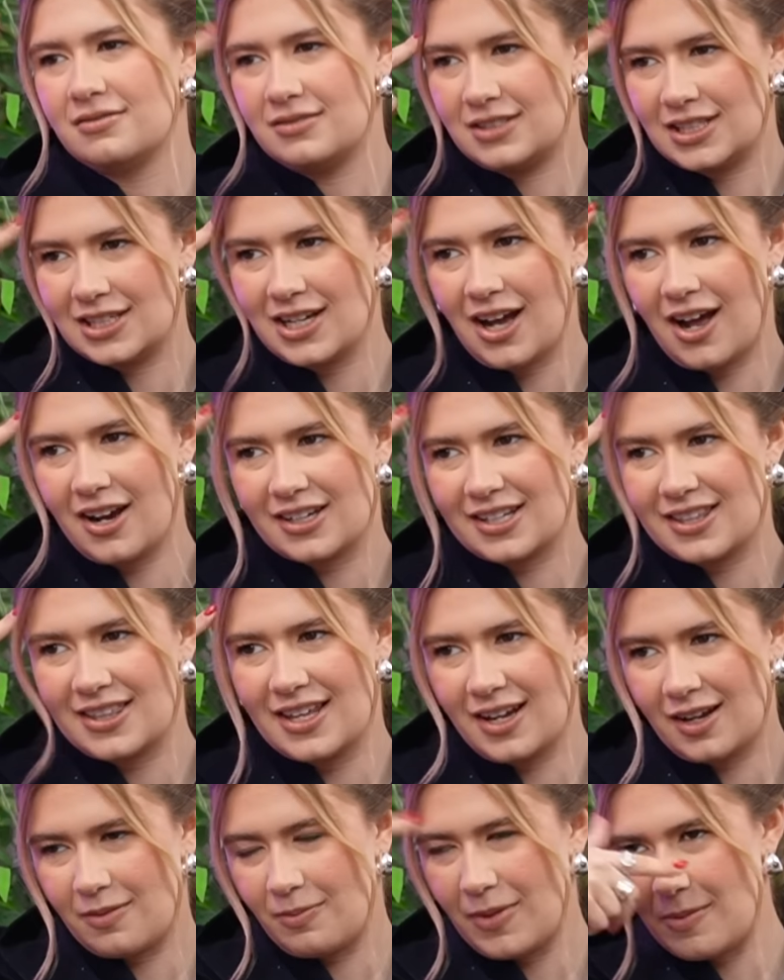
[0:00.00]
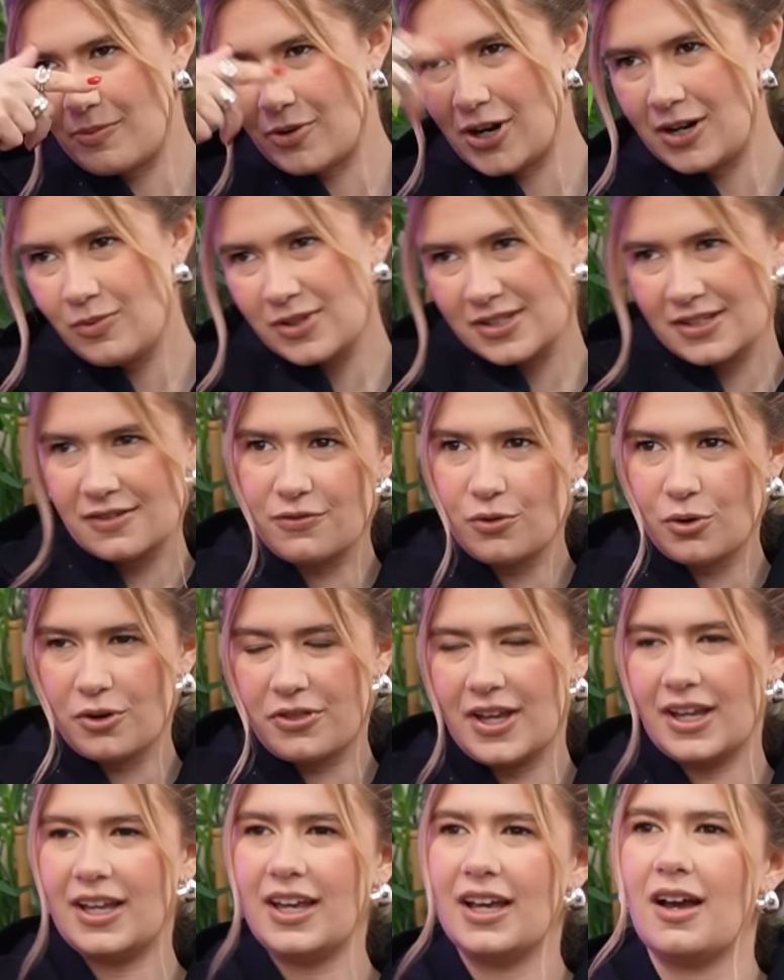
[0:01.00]
not think, my brain wasn't
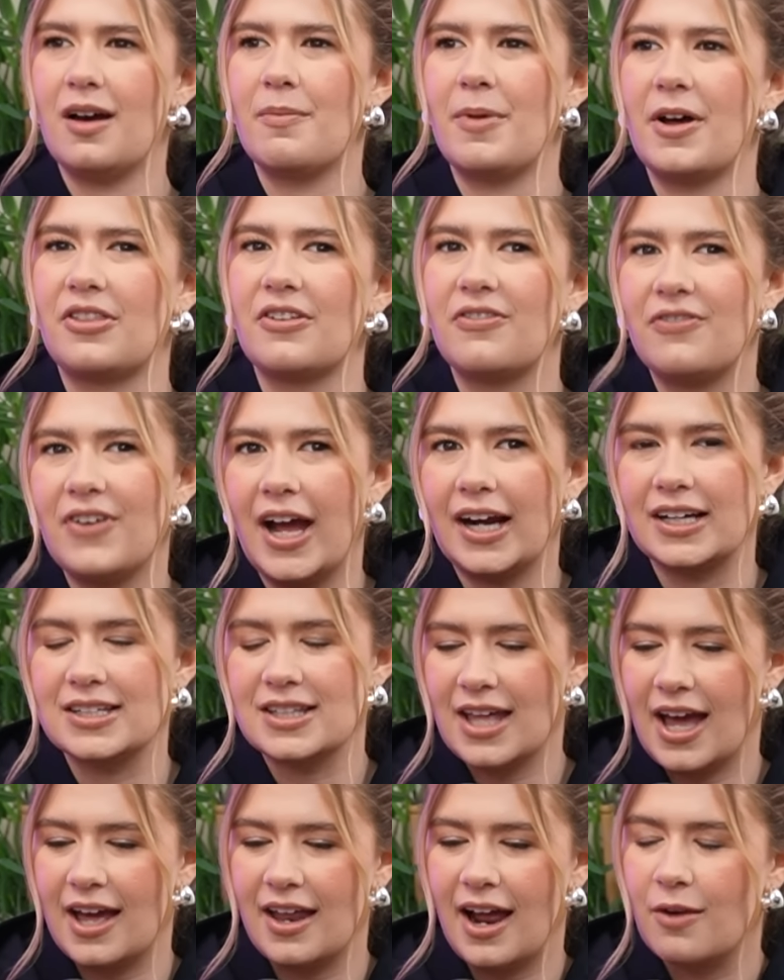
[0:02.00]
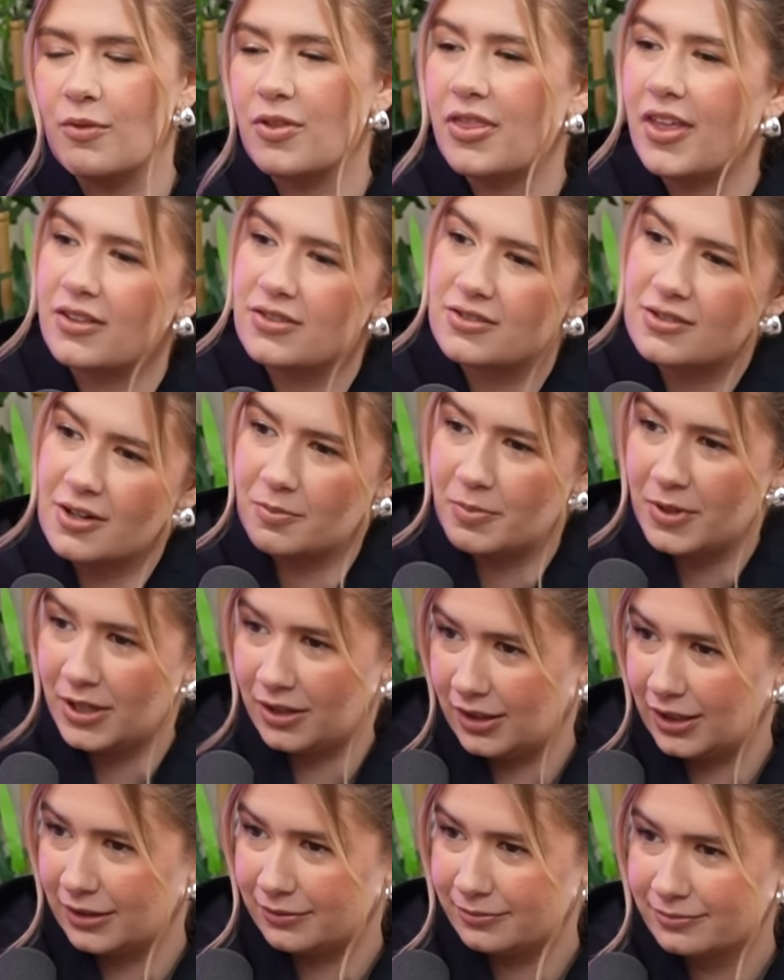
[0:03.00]
thinking about the fact that I would then start
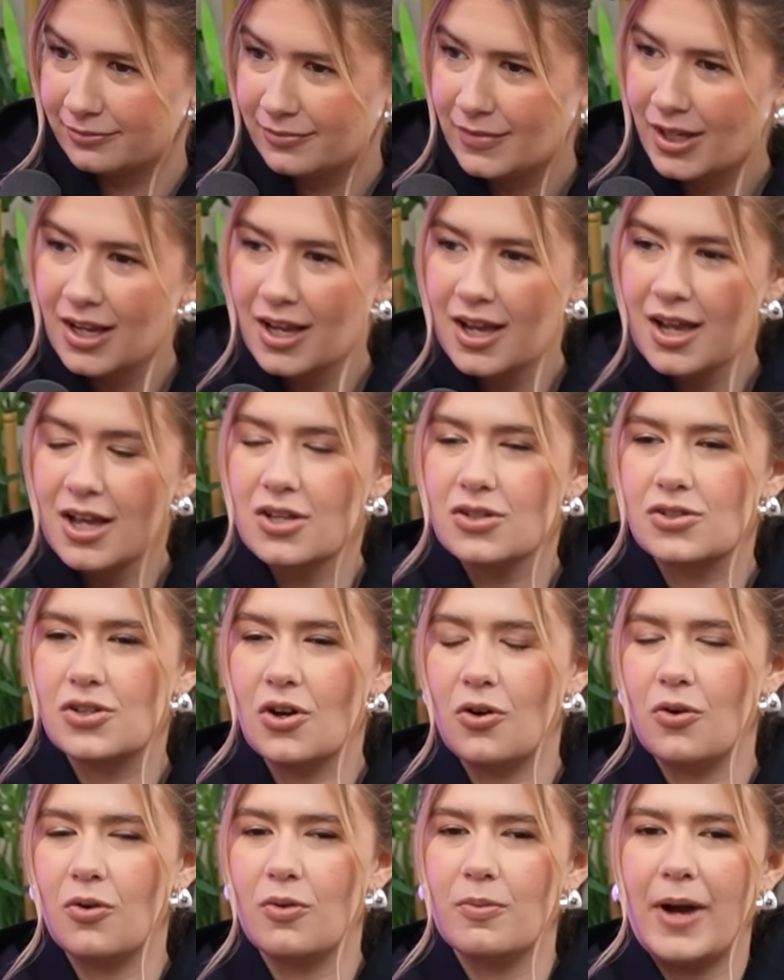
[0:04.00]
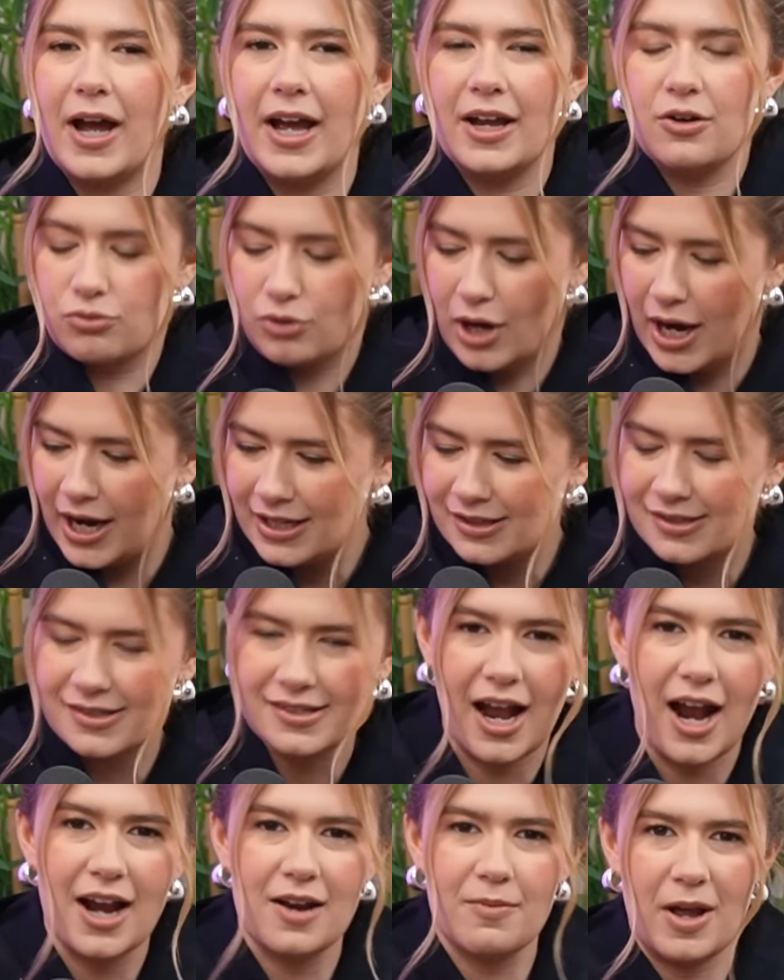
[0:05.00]
peeling. So my right
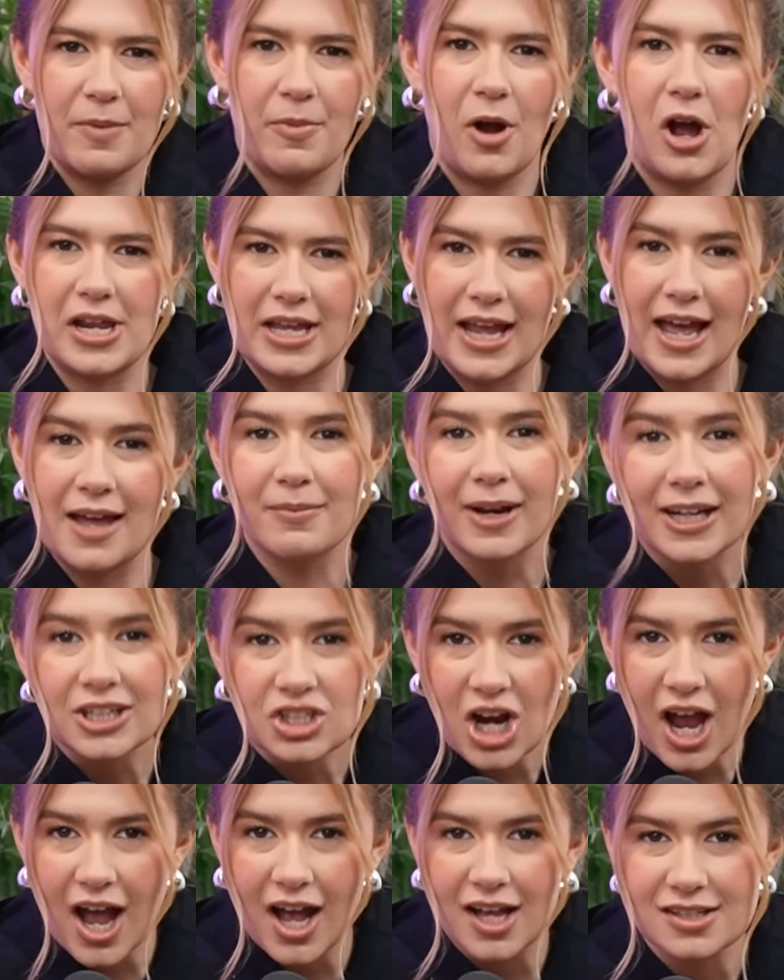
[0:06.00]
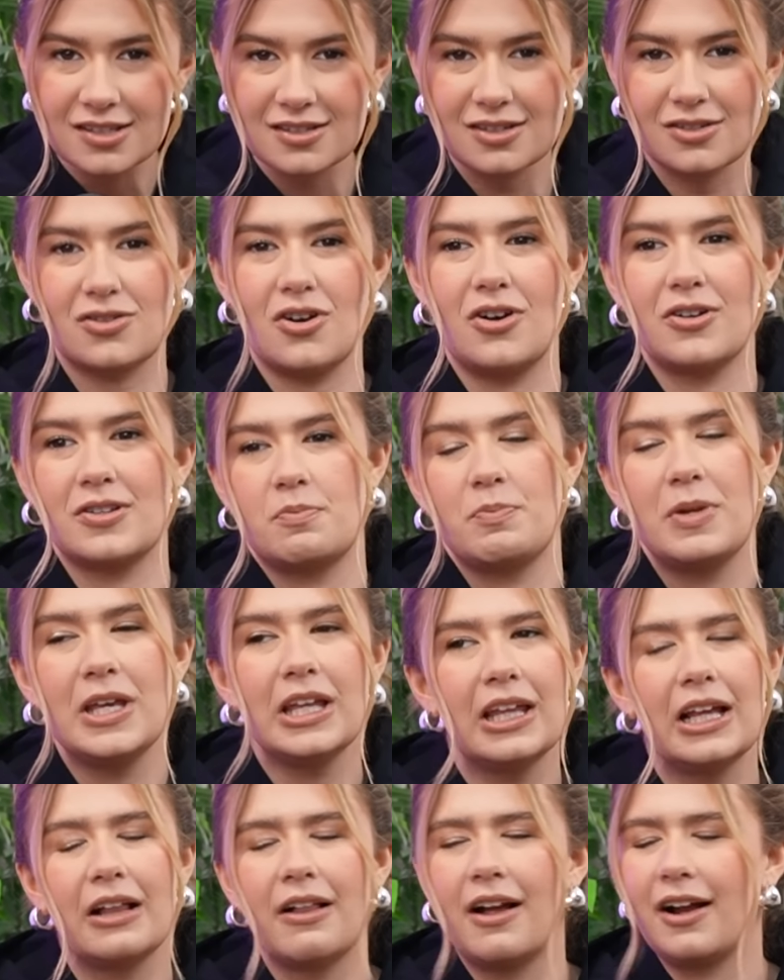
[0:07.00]
side of my body and my chest starts
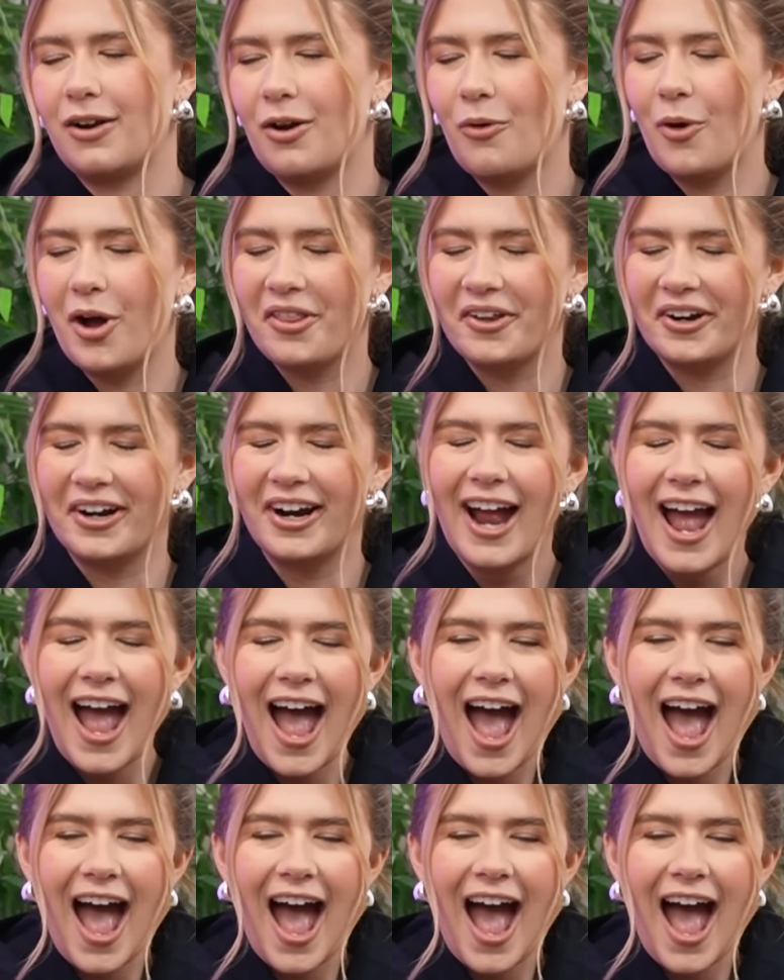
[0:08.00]
peeling like no other.